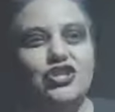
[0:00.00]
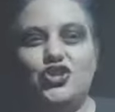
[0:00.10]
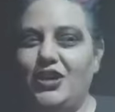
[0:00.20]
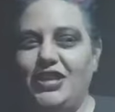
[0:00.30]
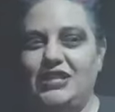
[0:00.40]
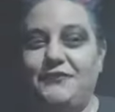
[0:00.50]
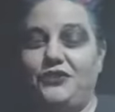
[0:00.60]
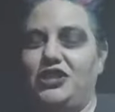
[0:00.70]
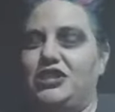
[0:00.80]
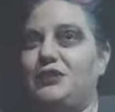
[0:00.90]
Join us
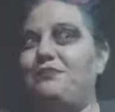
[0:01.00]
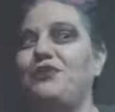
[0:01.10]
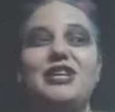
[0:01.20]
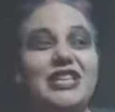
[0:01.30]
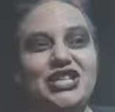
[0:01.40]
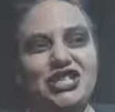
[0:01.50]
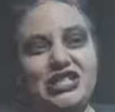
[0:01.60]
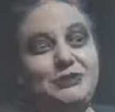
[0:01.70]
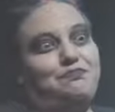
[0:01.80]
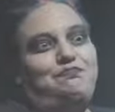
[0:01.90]
for a spookalicious
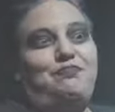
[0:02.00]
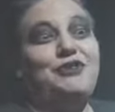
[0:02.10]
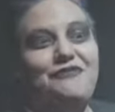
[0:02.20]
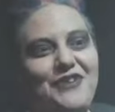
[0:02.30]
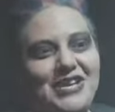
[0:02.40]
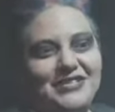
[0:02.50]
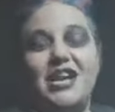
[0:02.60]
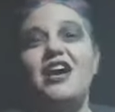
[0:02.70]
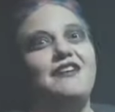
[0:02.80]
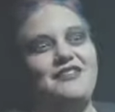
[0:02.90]
spook fest
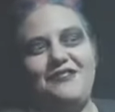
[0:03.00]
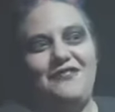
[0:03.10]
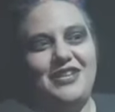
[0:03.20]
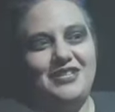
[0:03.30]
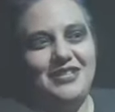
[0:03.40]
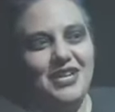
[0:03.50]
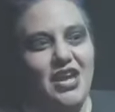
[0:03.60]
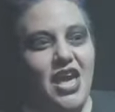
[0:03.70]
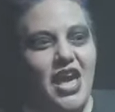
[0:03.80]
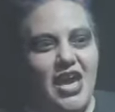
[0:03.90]
of an event
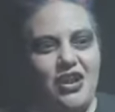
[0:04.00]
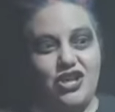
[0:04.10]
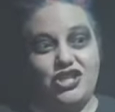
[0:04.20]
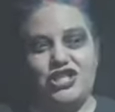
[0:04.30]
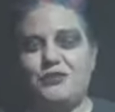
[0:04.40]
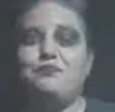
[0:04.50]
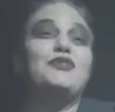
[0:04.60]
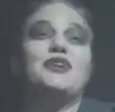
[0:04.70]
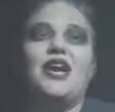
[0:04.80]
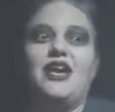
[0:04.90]
at our
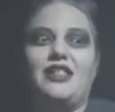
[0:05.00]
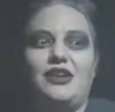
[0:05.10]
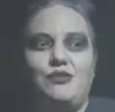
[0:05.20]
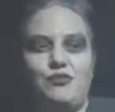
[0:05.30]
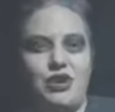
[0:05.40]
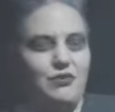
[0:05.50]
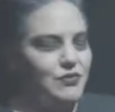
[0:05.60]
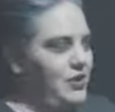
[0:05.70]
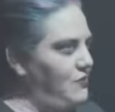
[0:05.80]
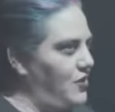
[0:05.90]
spook alley where
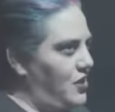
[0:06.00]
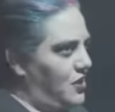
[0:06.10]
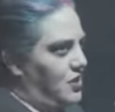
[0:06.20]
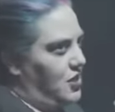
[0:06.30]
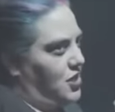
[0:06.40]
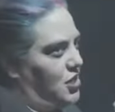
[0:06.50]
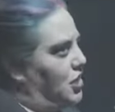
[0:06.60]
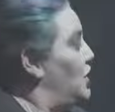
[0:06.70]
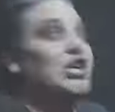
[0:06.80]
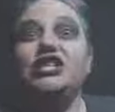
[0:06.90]
we will
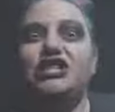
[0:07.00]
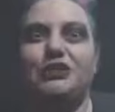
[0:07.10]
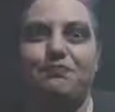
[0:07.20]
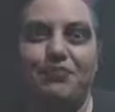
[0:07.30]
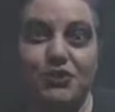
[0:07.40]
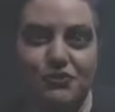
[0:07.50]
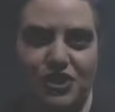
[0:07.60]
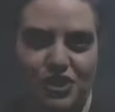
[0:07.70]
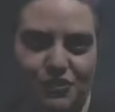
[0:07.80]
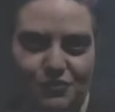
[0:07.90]
spook
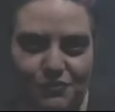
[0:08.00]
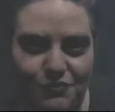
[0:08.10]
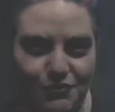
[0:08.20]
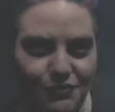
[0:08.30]
you.